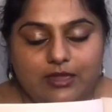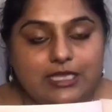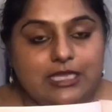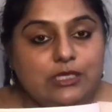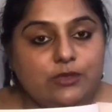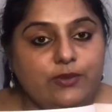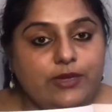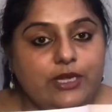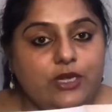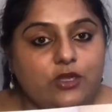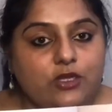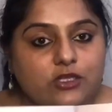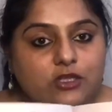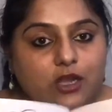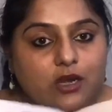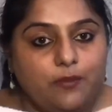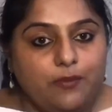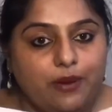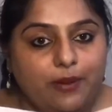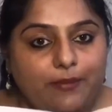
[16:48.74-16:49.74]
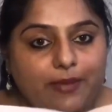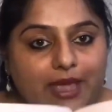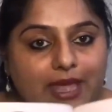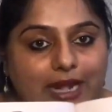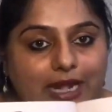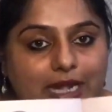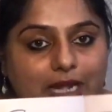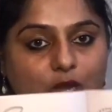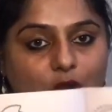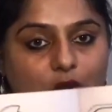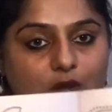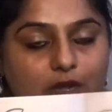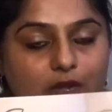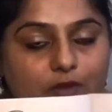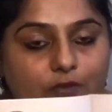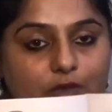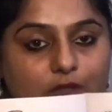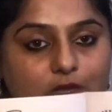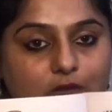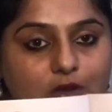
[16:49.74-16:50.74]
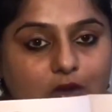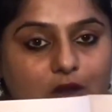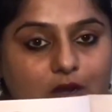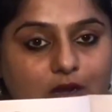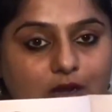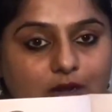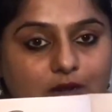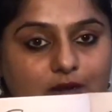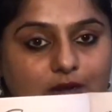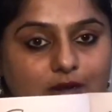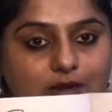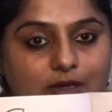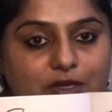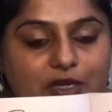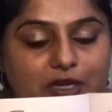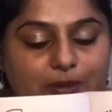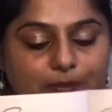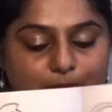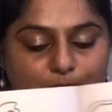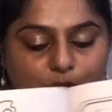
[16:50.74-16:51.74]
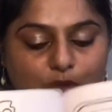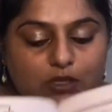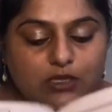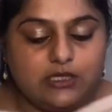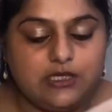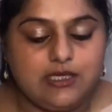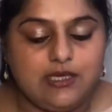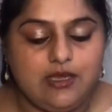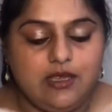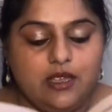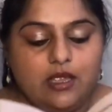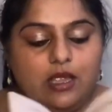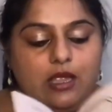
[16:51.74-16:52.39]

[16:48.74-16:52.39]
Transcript: this video is not primarily only for the Dollar Tree books.